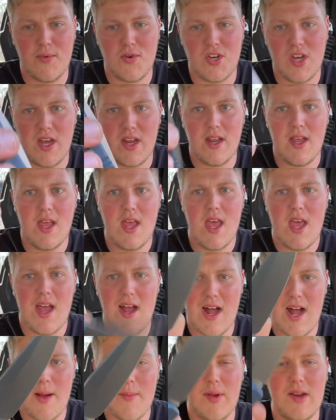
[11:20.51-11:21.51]
shut.
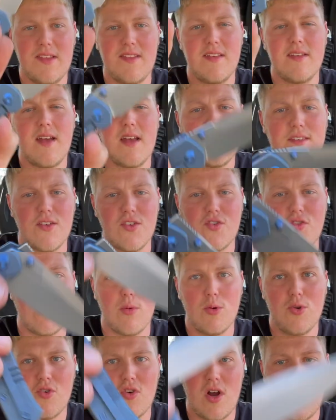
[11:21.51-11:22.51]
Uh, but it's a nice
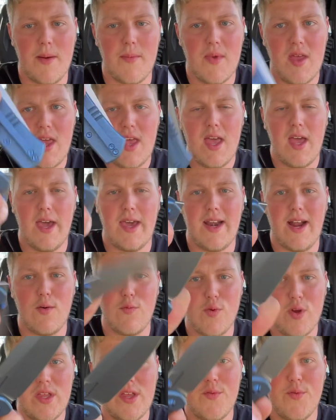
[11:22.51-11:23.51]
control drop. And I
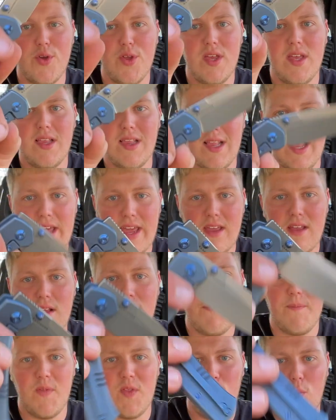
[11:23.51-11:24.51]
really, really like
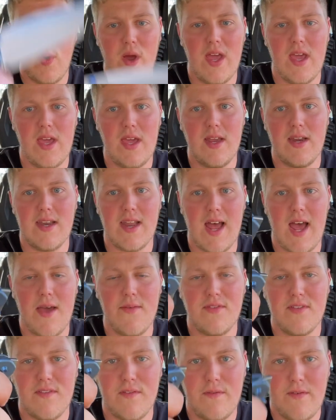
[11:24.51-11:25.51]
the way
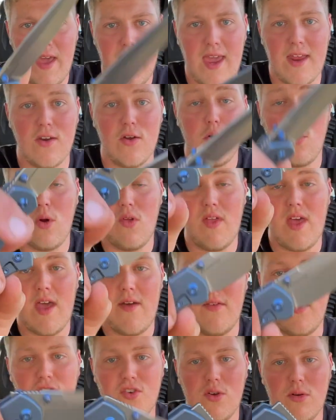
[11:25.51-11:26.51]
knives handle when they
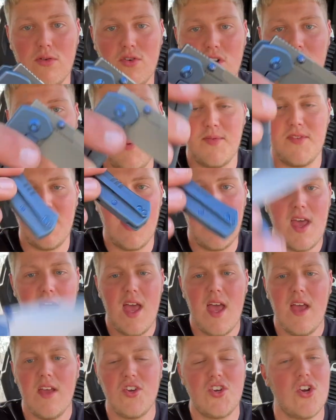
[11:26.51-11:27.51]
have control drops.
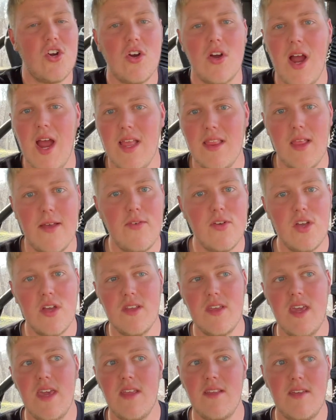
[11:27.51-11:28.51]
Sure, I love a
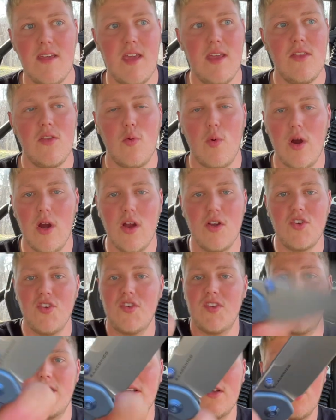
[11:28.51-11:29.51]
good guillotine to where it's
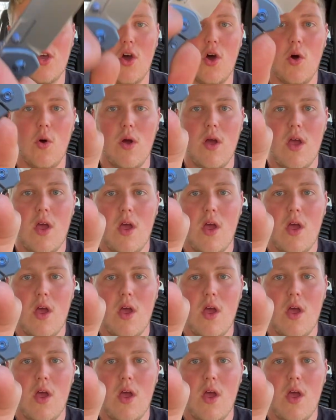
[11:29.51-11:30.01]
just going to go